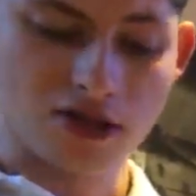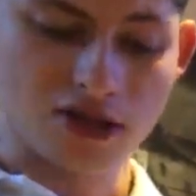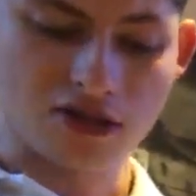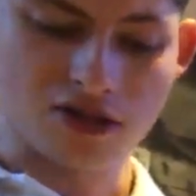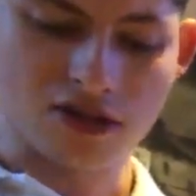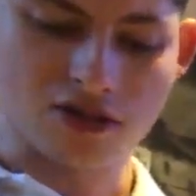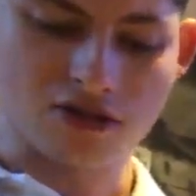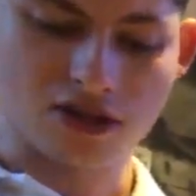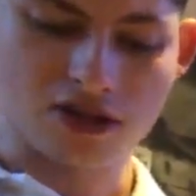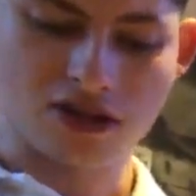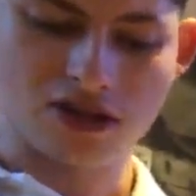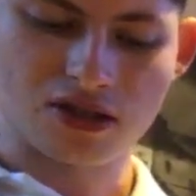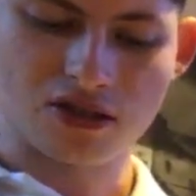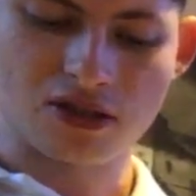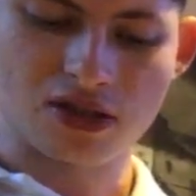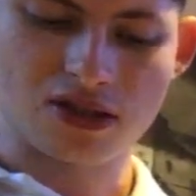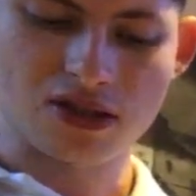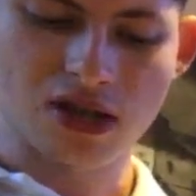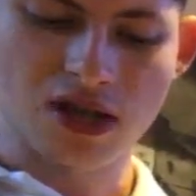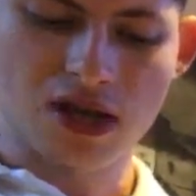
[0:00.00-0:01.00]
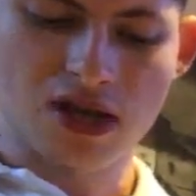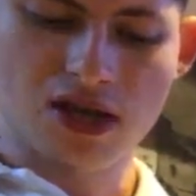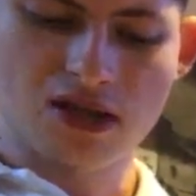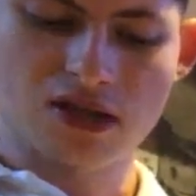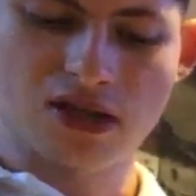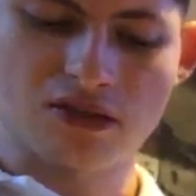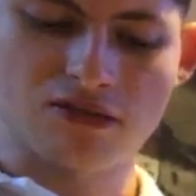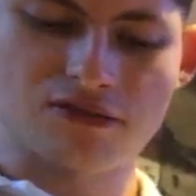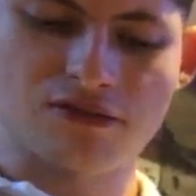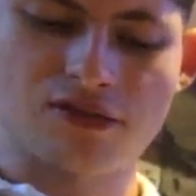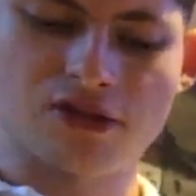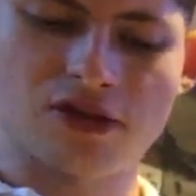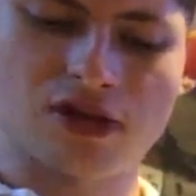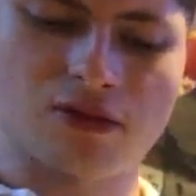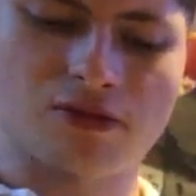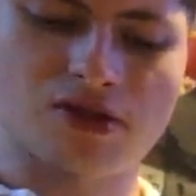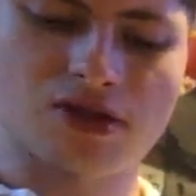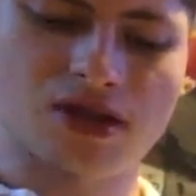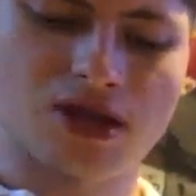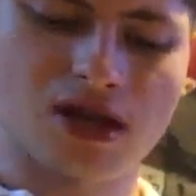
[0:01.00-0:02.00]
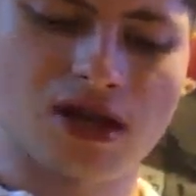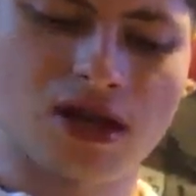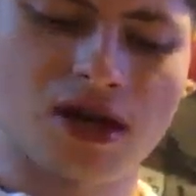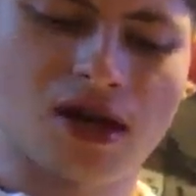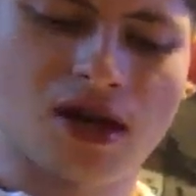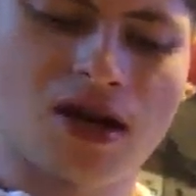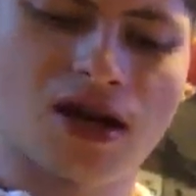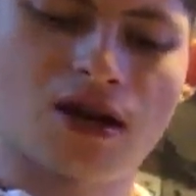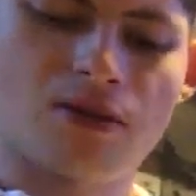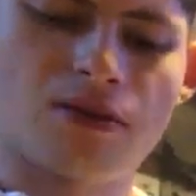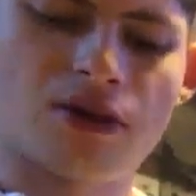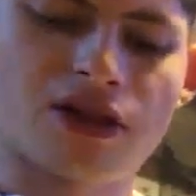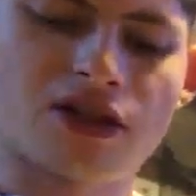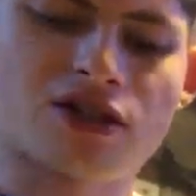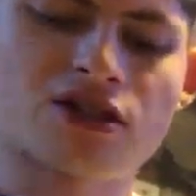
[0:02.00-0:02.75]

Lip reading: So that's interesting. So that's definitely a few numbers there. But the